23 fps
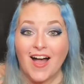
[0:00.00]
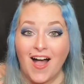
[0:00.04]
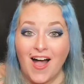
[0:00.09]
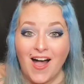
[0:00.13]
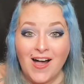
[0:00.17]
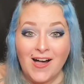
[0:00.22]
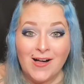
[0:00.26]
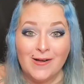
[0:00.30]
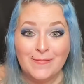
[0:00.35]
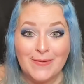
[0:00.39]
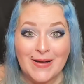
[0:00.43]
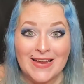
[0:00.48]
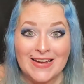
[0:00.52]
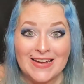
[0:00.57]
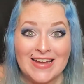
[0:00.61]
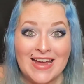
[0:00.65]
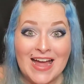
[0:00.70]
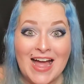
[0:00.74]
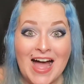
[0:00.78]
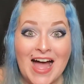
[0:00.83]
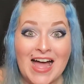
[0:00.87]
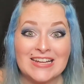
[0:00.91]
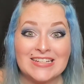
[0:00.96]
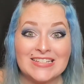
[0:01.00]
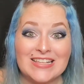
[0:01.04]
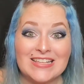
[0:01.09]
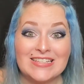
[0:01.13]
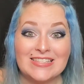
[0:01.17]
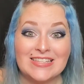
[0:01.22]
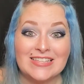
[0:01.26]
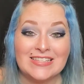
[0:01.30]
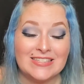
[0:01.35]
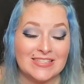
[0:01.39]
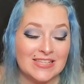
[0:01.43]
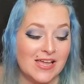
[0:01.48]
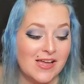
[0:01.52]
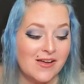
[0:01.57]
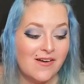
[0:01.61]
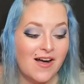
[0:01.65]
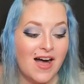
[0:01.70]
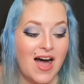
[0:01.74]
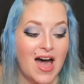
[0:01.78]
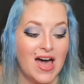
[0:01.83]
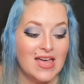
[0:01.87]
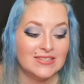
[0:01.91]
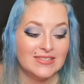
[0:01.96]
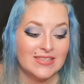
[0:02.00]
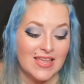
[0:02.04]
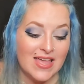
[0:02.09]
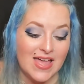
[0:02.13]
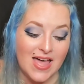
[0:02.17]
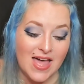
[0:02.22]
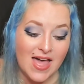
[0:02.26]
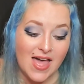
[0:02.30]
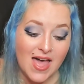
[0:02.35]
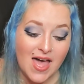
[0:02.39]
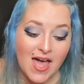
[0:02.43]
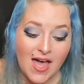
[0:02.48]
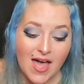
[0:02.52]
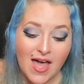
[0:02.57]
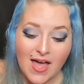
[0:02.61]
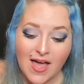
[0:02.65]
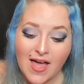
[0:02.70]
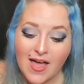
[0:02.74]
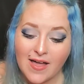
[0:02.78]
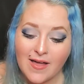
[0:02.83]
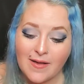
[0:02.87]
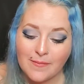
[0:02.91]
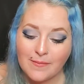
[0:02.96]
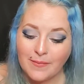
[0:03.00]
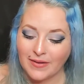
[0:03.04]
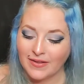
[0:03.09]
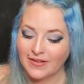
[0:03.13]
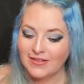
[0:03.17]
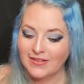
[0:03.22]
Oh my gosh, this is so awesome!